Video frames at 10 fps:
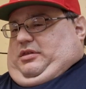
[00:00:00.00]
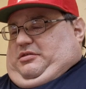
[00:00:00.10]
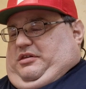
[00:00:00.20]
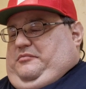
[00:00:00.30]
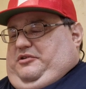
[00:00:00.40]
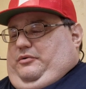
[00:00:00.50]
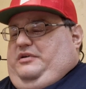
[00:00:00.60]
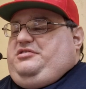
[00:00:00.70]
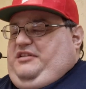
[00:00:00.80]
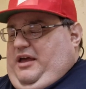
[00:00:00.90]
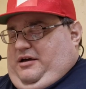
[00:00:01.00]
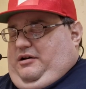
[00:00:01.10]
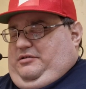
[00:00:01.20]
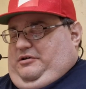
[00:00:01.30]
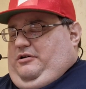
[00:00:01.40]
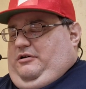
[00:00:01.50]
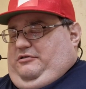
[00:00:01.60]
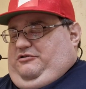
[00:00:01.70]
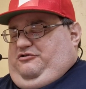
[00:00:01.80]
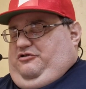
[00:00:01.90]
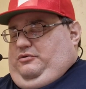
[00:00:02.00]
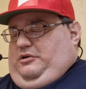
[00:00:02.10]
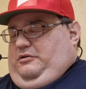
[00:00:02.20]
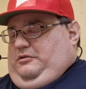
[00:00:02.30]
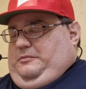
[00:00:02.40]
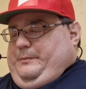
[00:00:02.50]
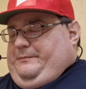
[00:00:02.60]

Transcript: See him do his take on the Carl's Jr.